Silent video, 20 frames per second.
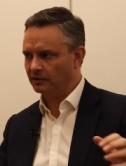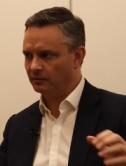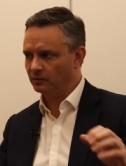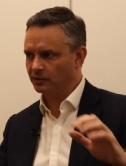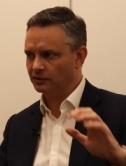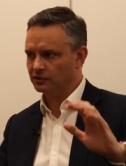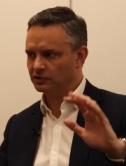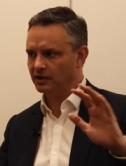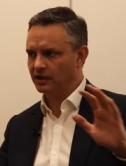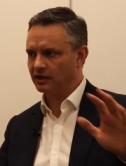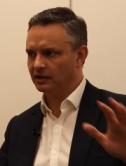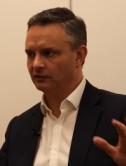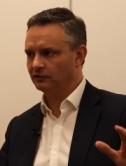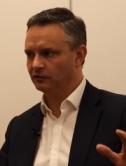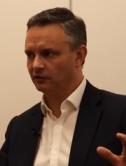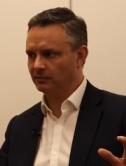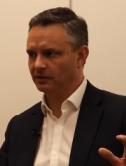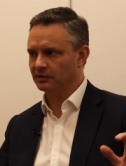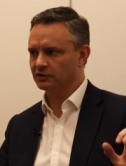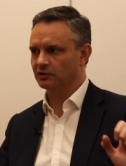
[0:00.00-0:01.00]
And we're trading
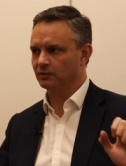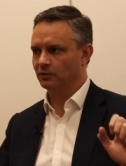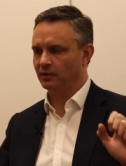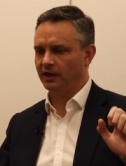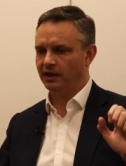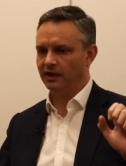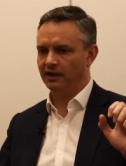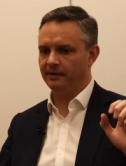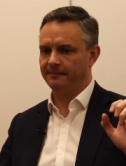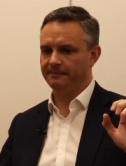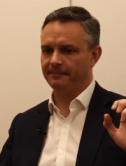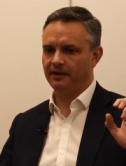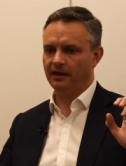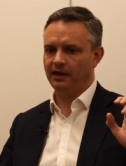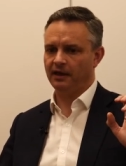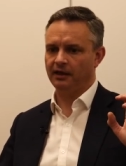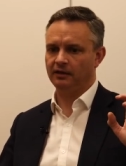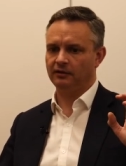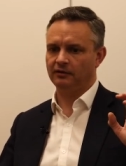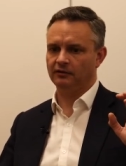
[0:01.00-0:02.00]
too much away,
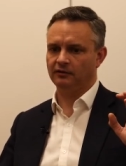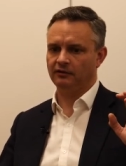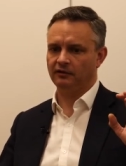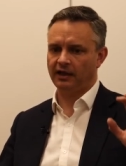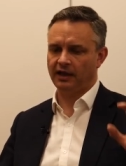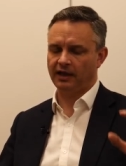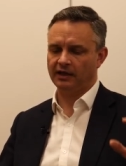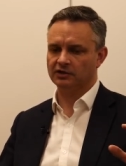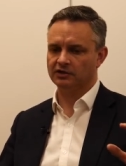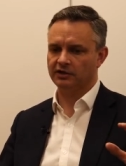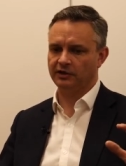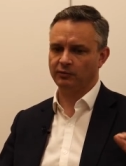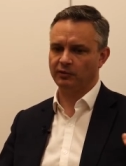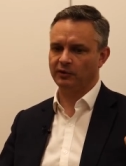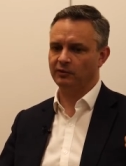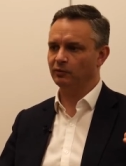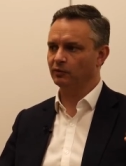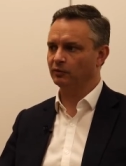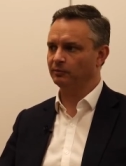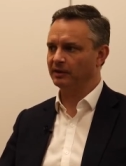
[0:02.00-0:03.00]
and actually,
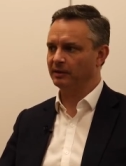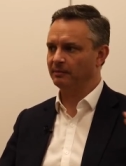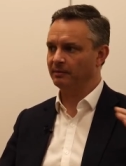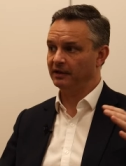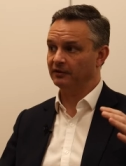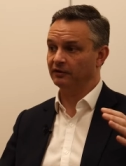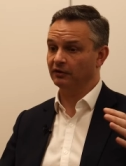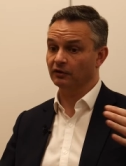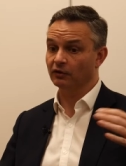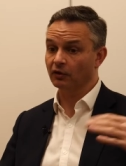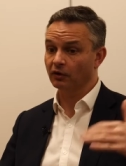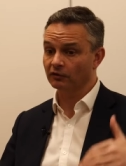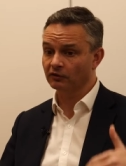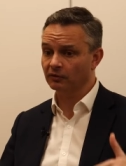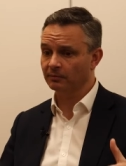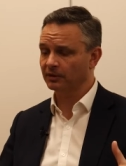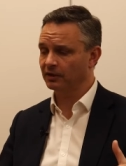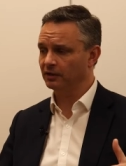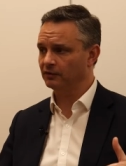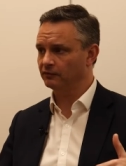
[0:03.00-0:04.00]
we would be better not to
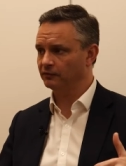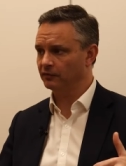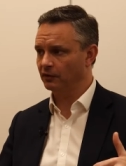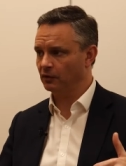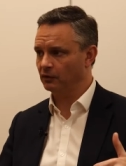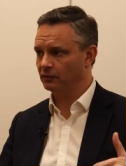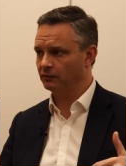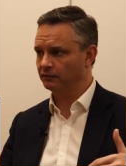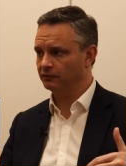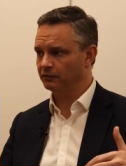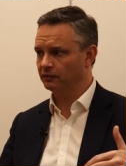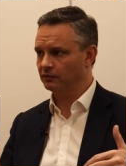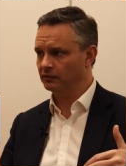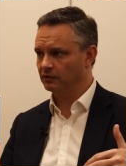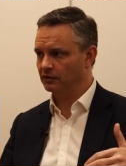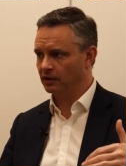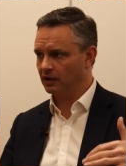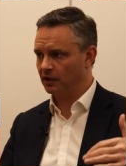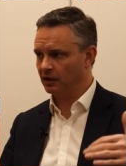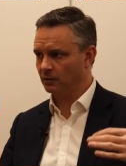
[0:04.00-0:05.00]
be involved
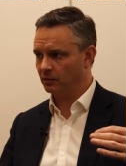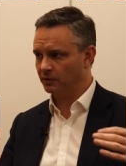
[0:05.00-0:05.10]
uh,